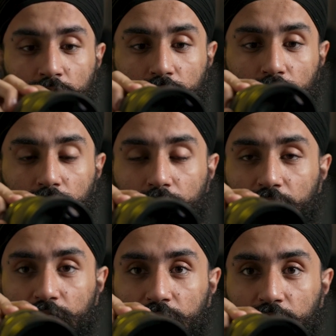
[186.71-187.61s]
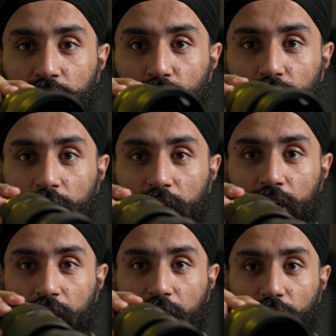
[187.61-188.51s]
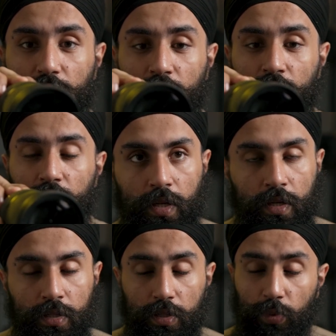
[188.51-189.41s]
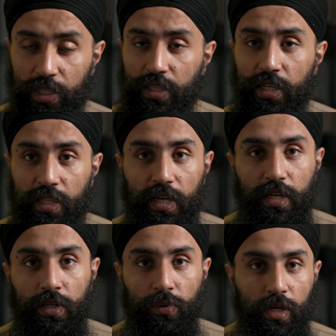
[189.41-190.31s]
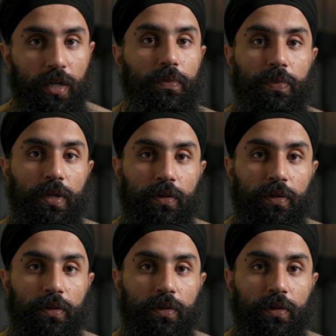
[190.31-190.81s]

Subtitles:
So it basically zoom in and out. So the one thing that you end up